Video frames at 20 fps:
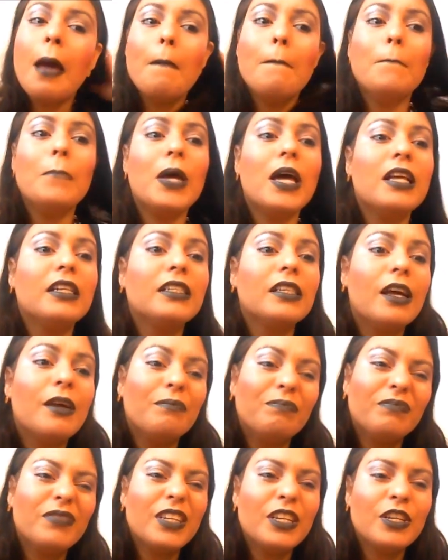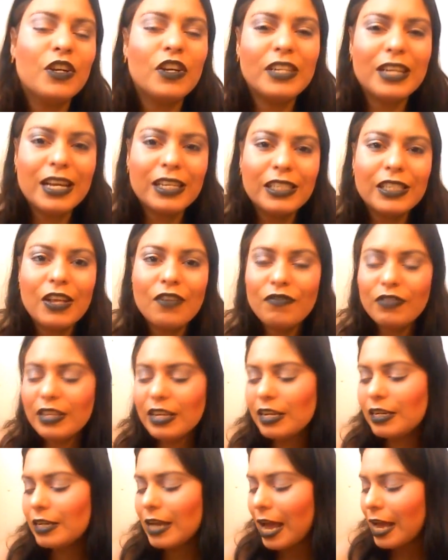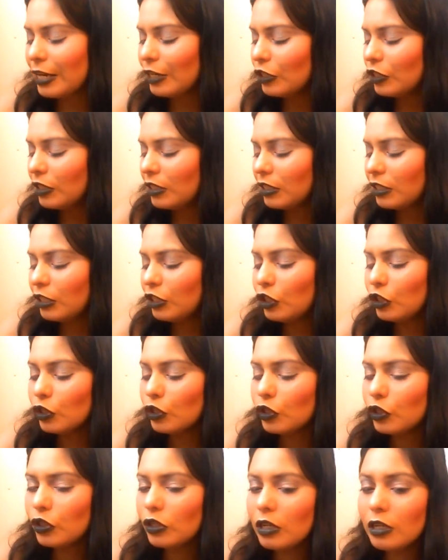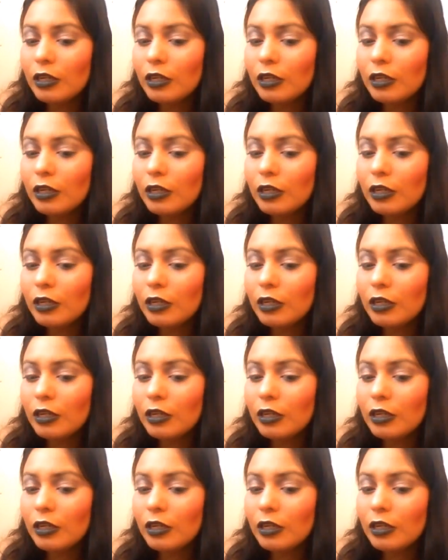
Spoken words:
but you know, that's something that you should,